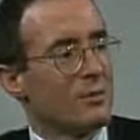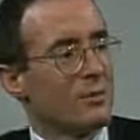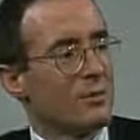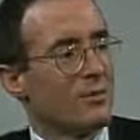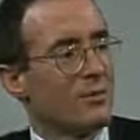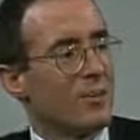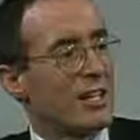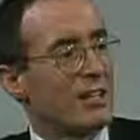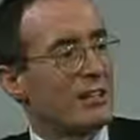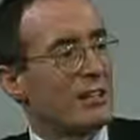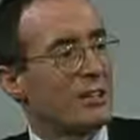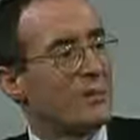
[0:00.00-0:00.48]

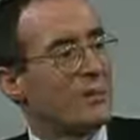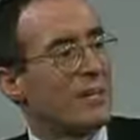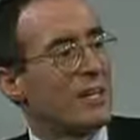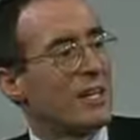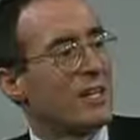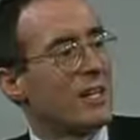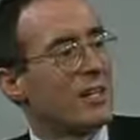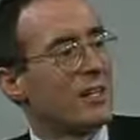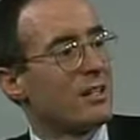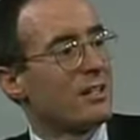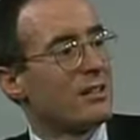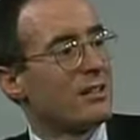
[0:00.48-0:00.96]
Professor
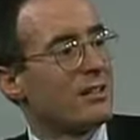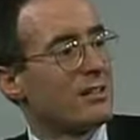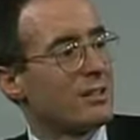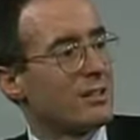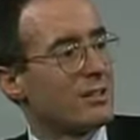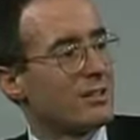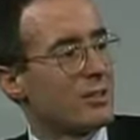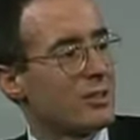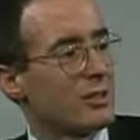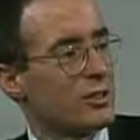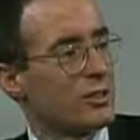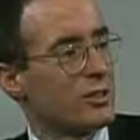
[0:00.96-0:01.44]
Miller,
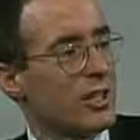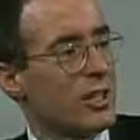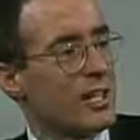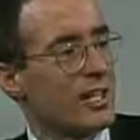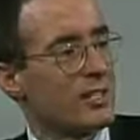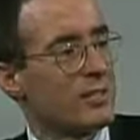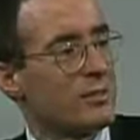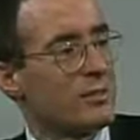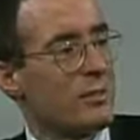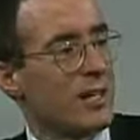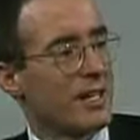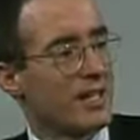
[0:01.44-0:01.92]
it's your
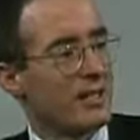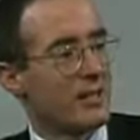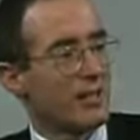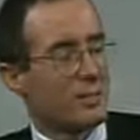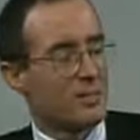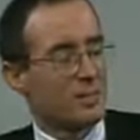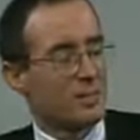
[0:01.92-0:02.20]
chance to make an